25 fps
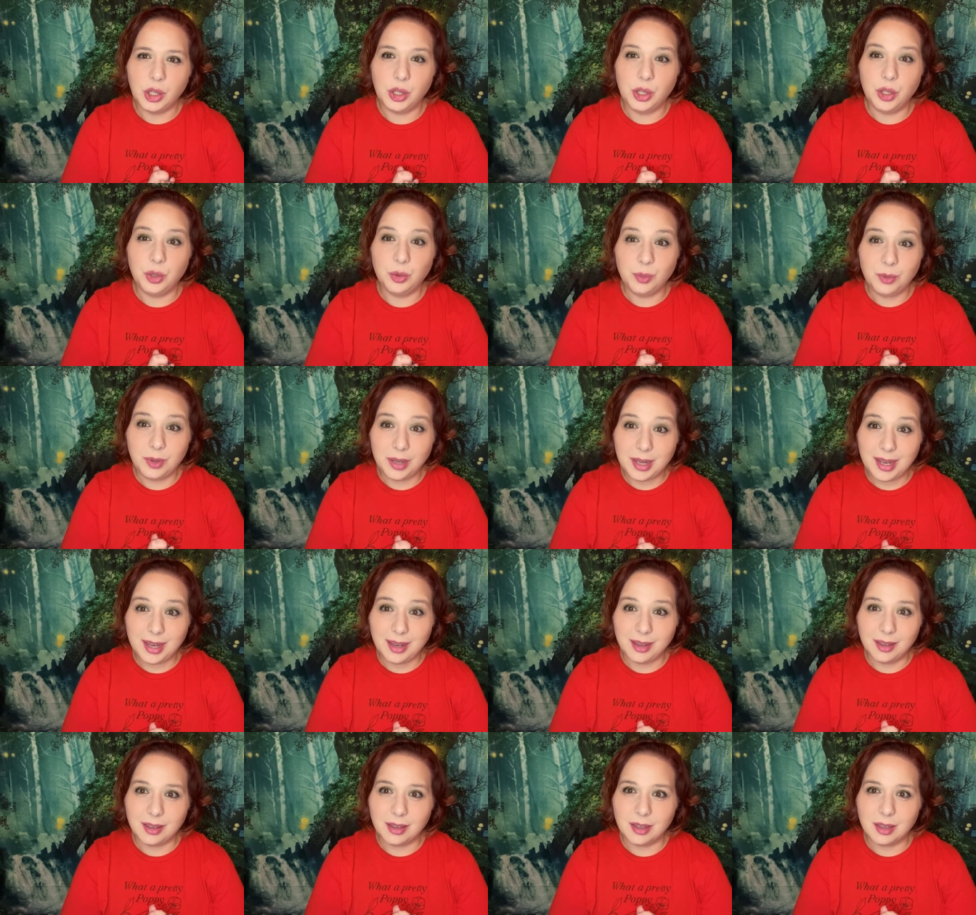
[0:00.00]

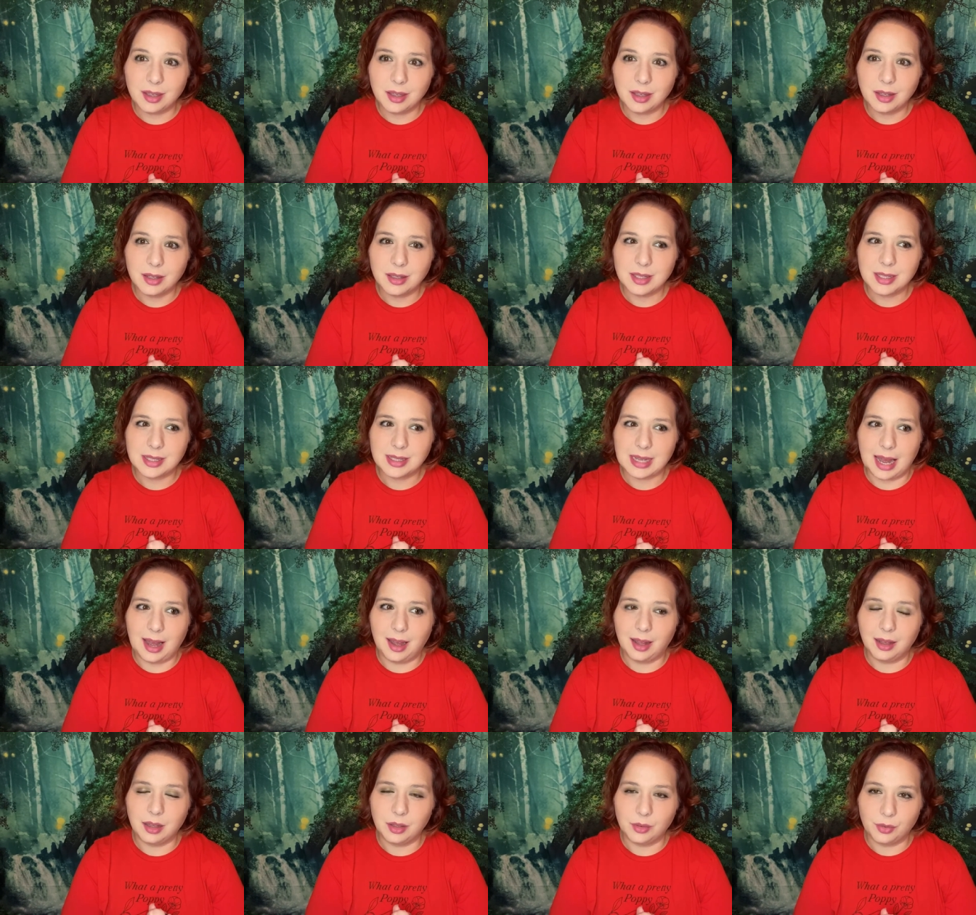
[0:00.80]
unique
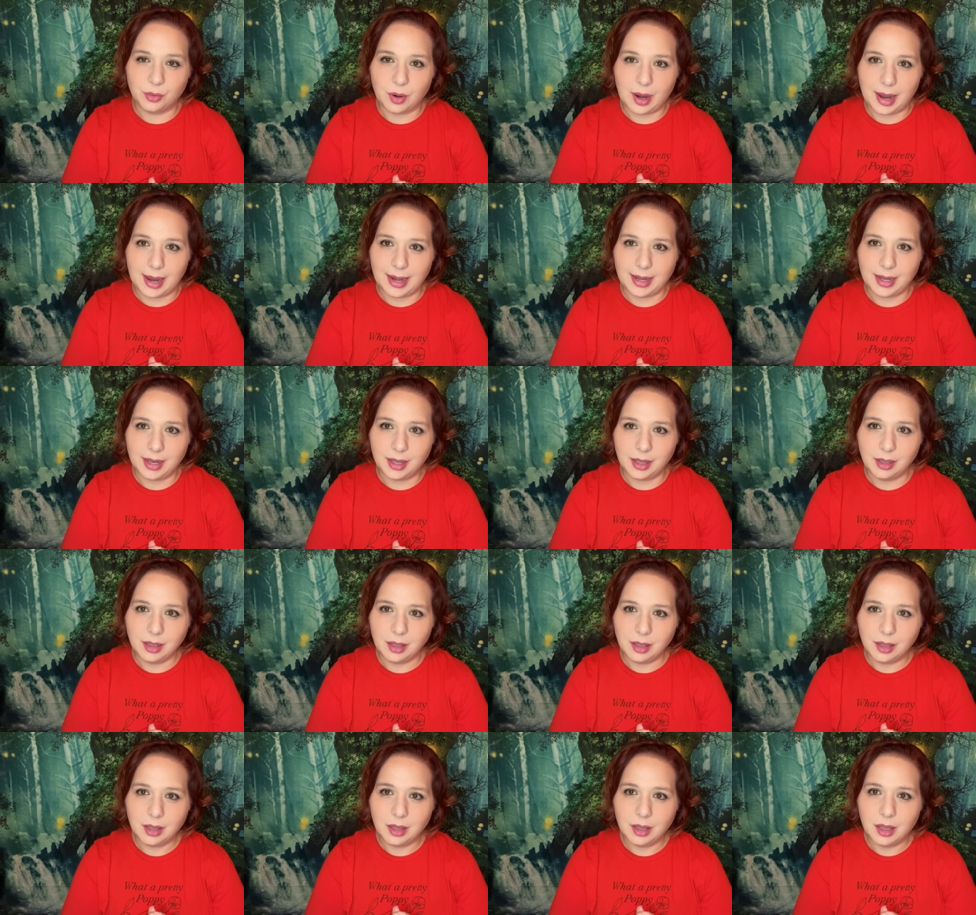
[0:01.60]
style of
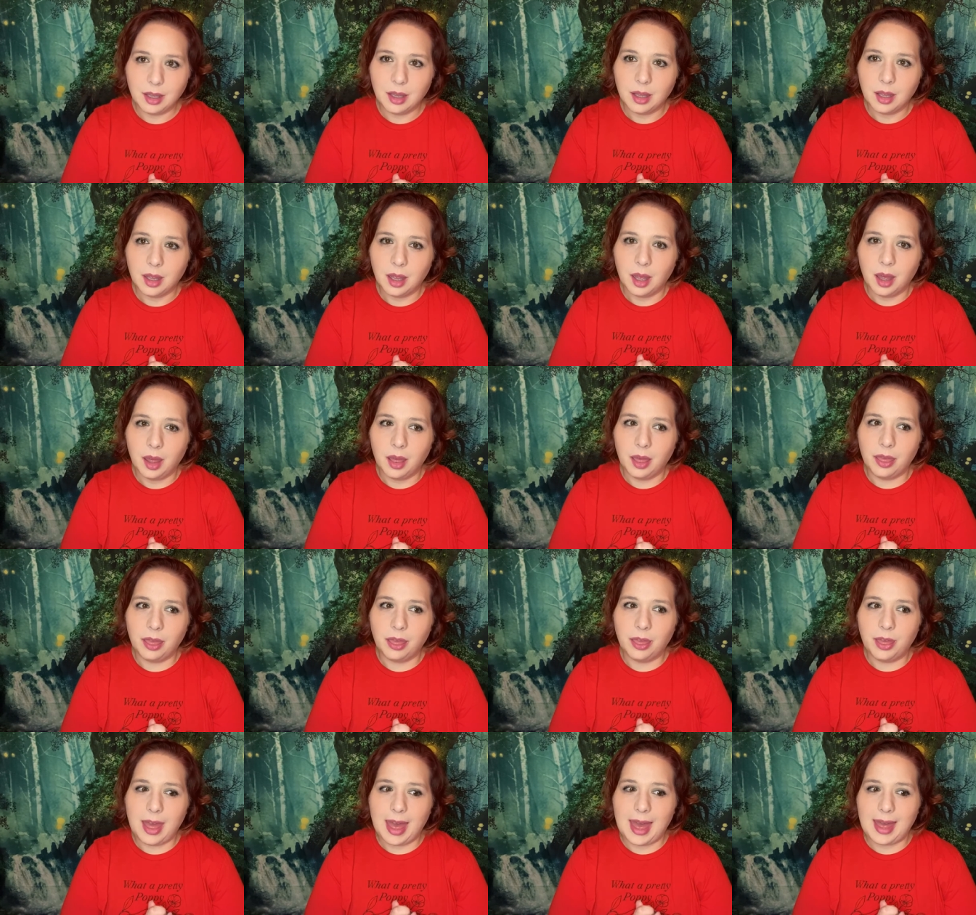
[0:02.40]
writing
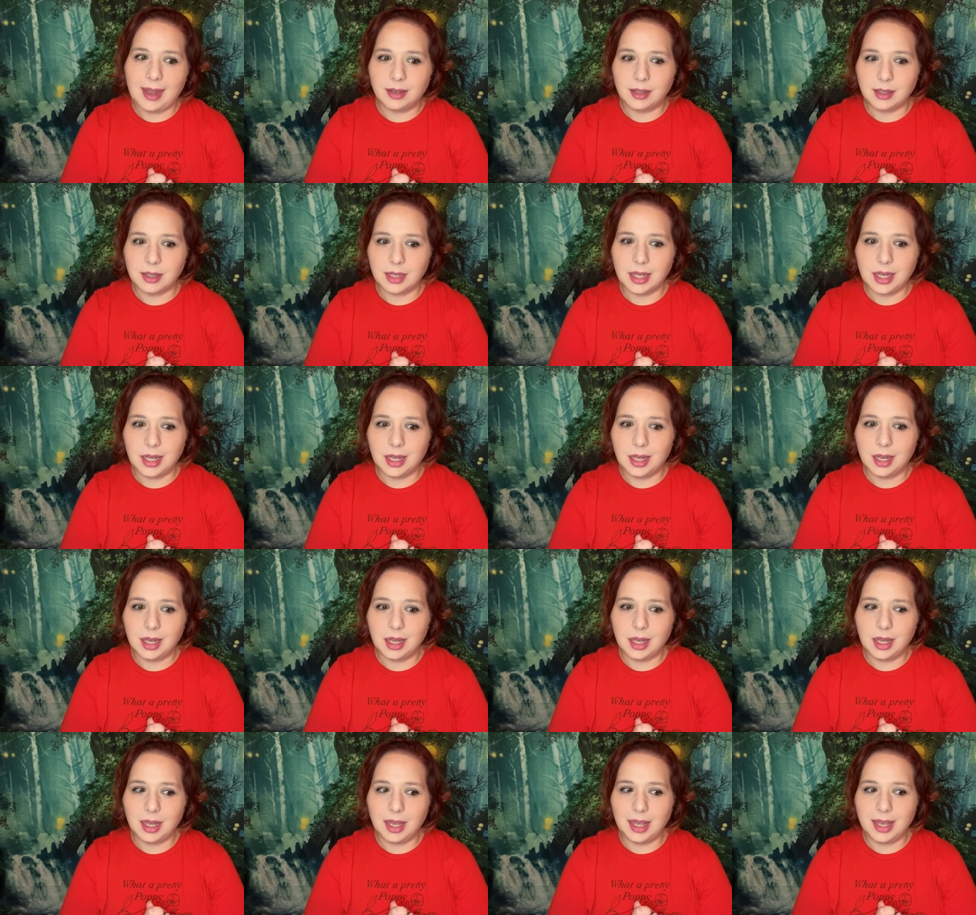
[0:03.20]
that
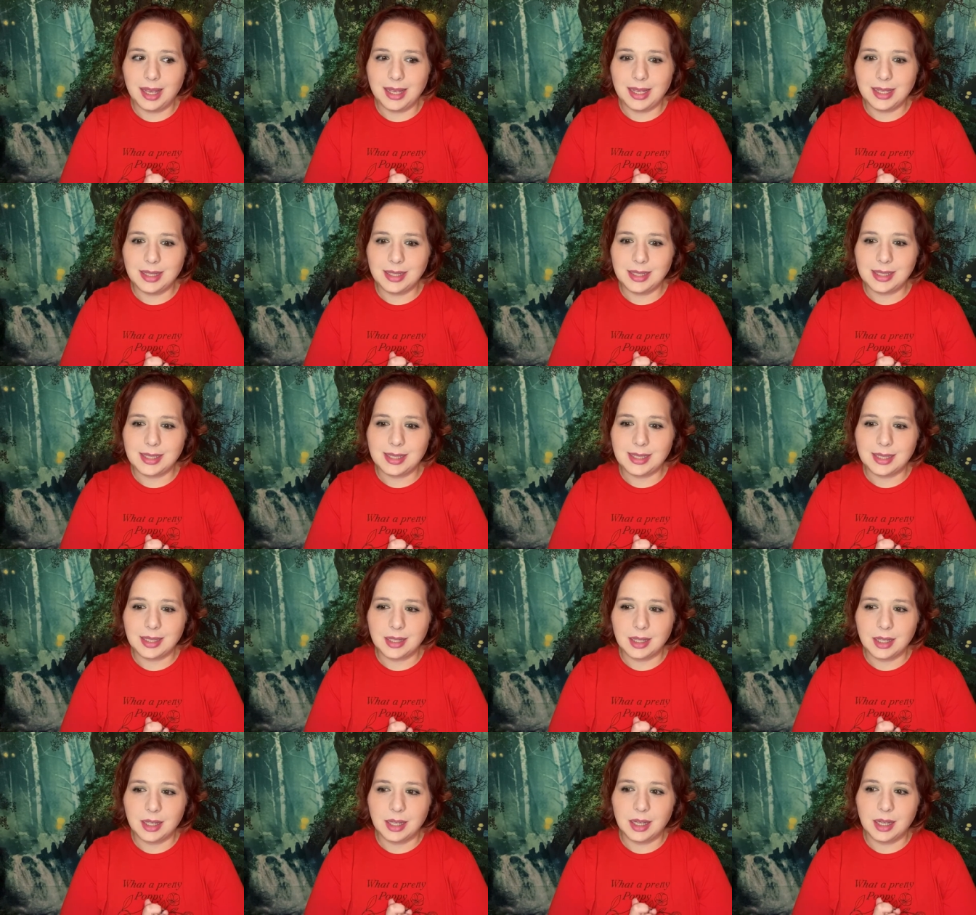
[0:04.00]

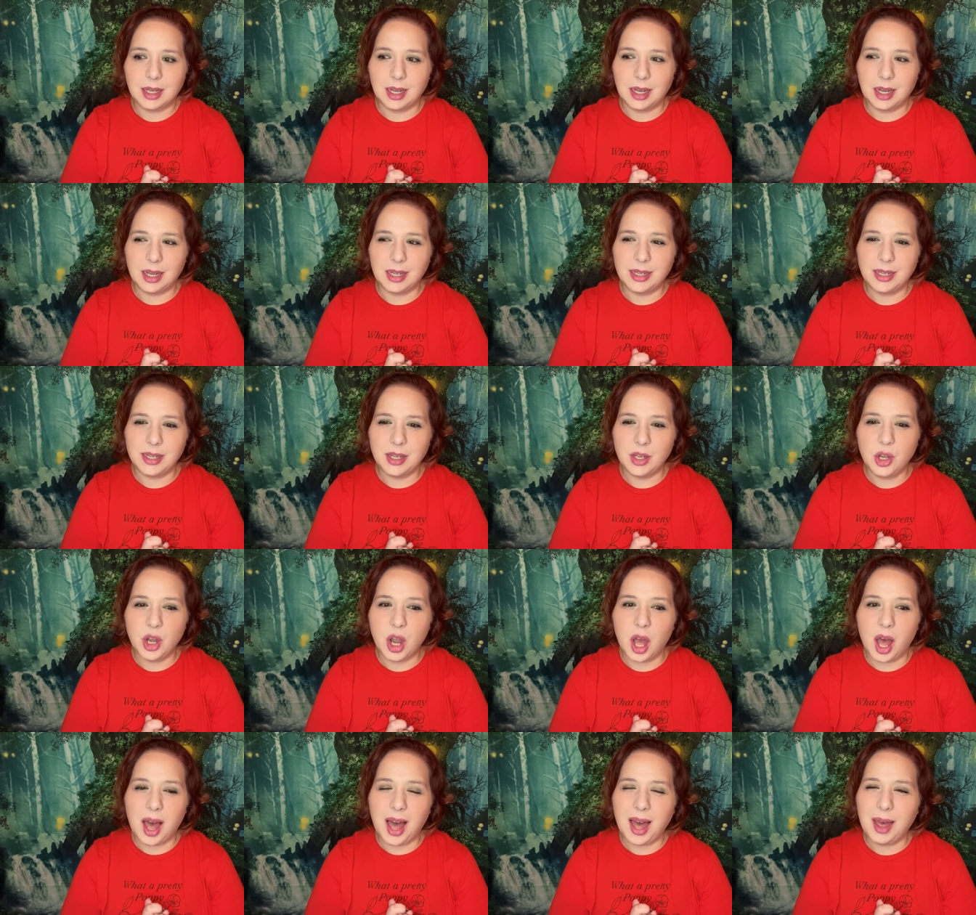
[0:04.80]
is
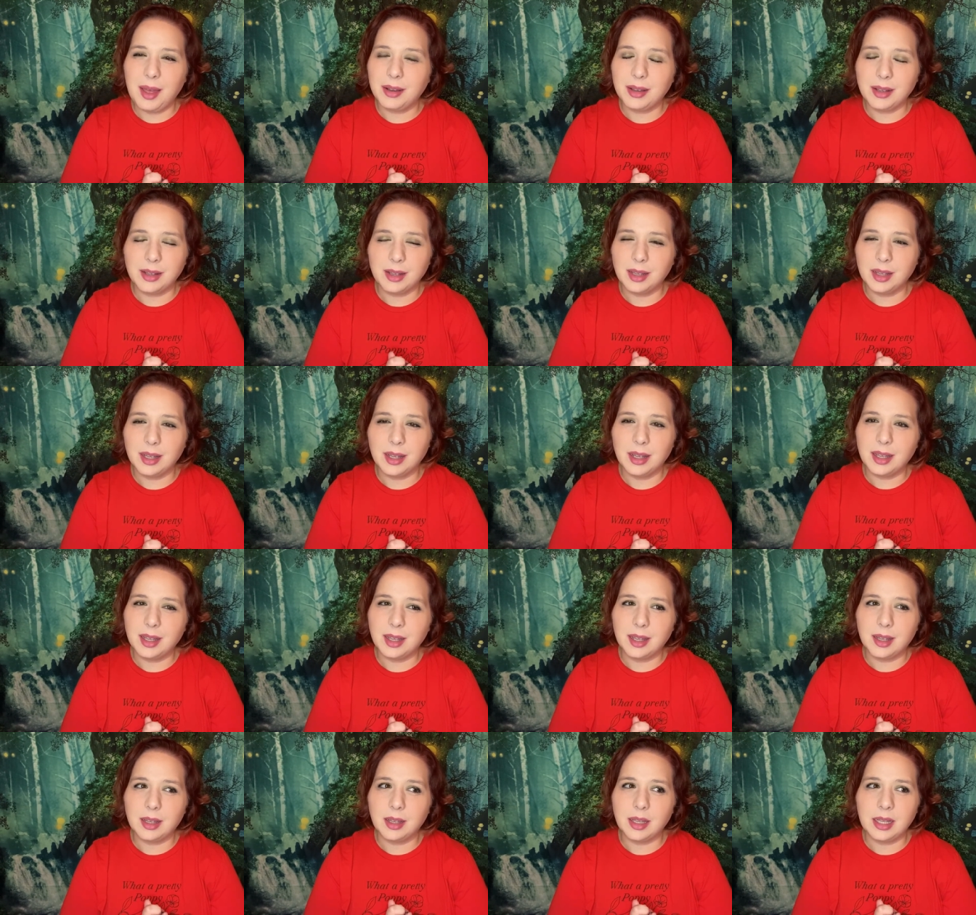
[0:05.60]
not,
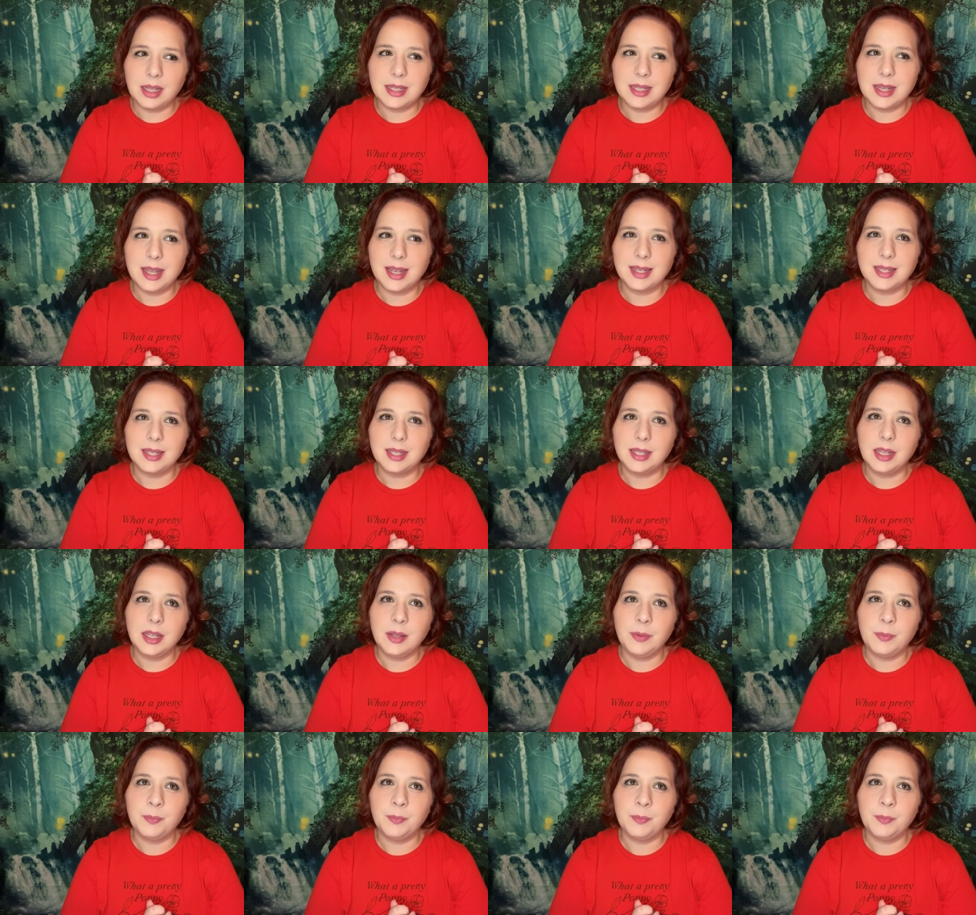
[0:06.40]
it's, it's,